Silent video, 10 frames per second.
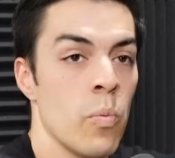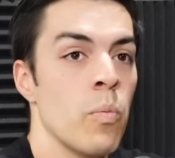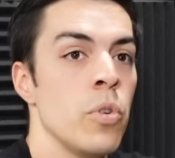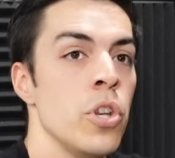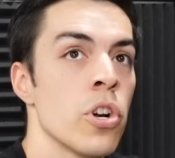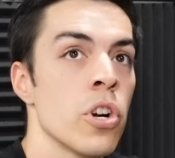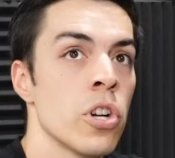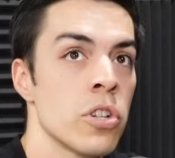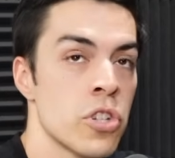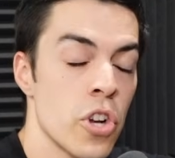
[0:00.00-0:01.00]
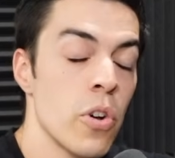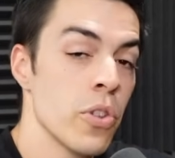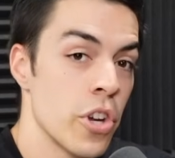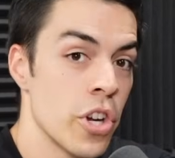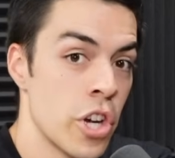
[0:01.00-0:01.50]
Your
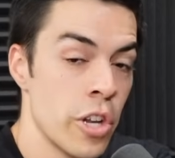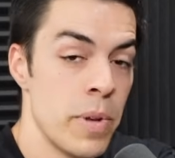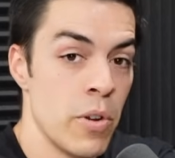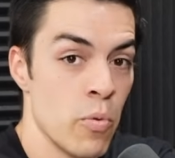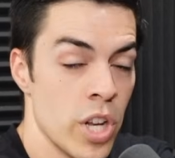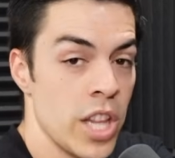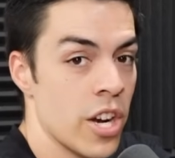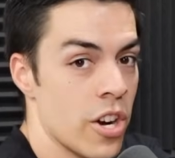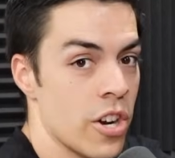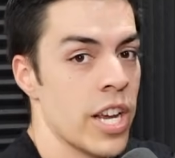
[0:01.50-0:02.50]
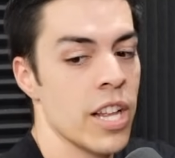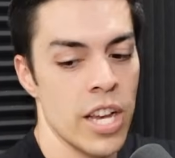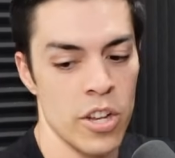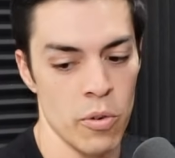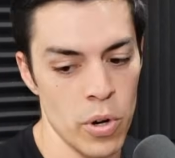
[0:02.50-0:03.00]
shoulder could be really hurting, and
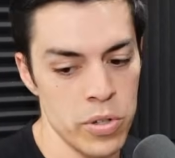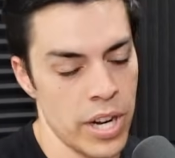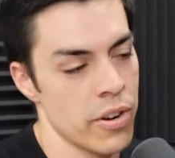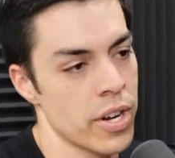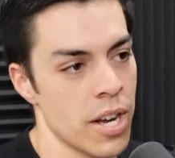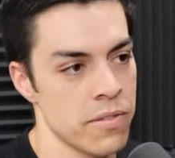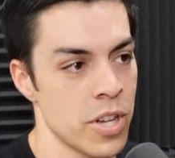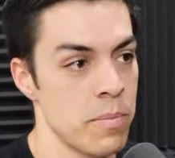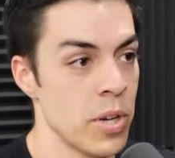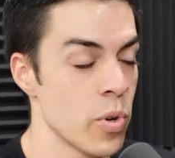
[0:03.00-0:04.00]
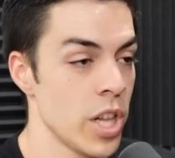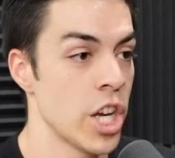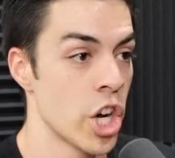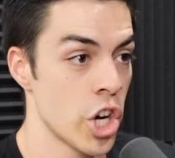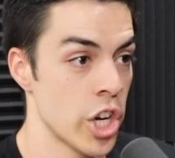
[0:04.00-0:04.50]
like your rotator cuffs could be really
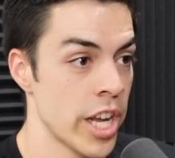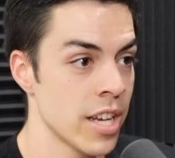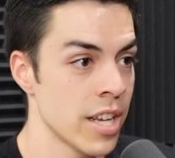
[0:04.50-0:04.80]
hurting.